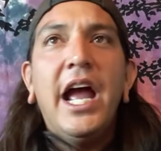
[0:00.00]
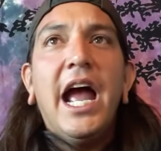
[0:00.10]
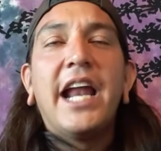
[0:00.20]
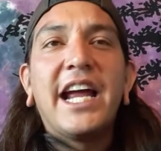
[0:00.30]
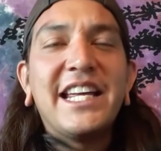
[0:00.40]

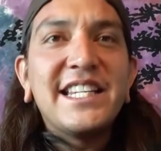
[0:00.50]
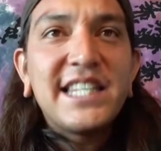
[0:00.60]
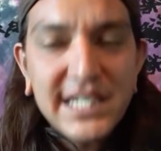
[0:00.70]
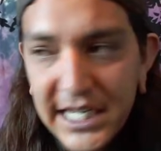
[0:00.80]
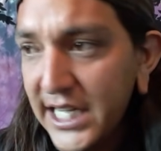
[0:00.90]
and I can
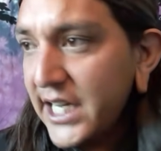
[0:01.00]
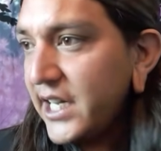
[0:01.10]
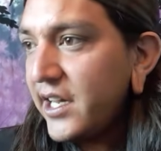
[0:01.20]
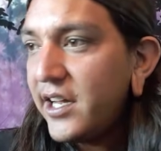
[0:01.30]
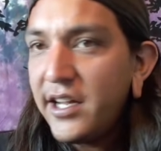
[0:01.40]

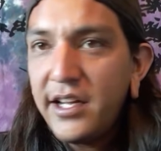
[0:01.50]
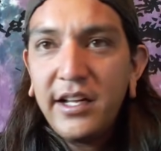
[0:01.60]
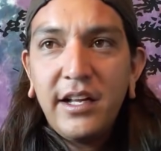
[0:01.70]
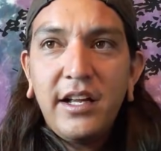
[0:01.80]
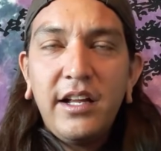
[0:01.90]
see
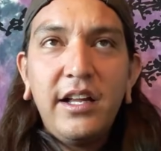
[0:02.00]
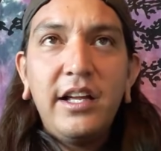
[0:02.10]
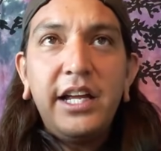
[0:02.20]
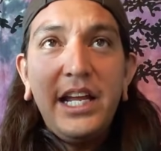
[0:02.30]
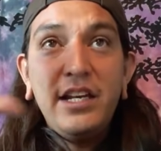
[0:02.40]

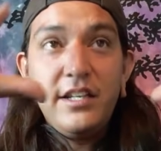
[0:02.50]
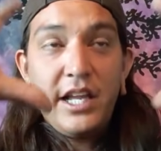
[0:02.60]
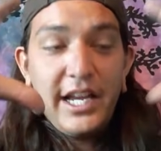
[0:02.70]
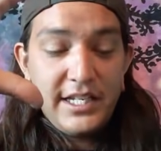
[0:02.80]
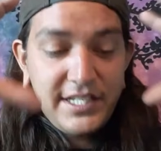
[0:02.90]
in
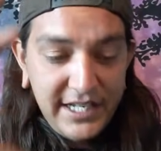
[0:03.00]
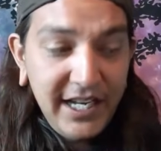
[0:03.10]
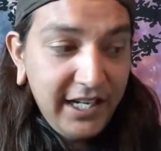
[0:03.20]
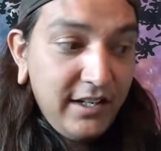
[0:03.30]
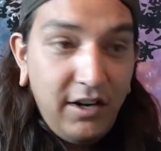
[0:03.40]
like
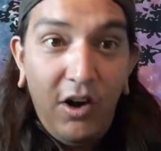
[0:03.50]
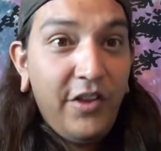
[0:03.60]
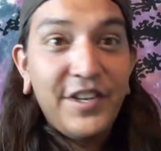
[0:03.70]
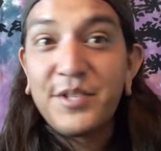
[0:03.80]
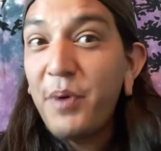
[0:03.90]
sitting
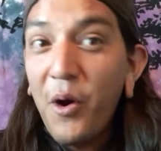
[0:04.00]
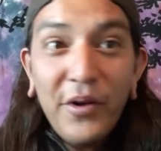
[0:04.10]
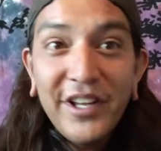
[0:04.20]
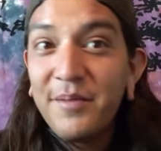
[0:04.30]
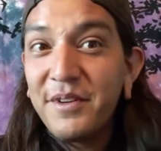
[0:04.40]
on this
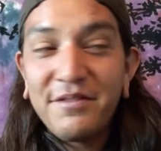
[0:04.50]
podium,